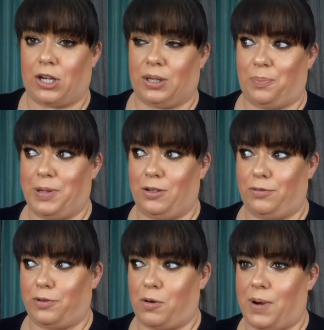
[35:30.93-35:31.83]
going to peel
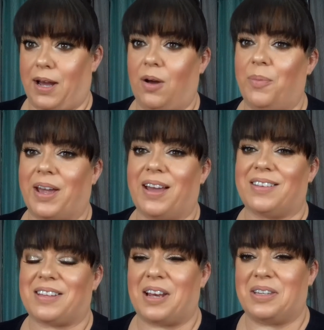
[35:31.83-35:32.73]
for a while
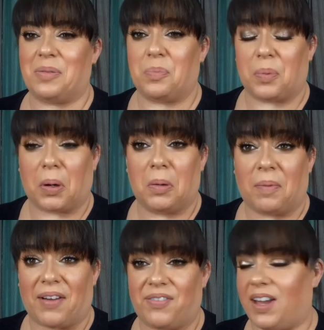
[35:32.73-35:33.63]
because I did burn
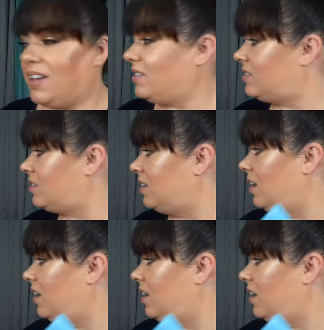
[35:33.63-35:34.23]
my face.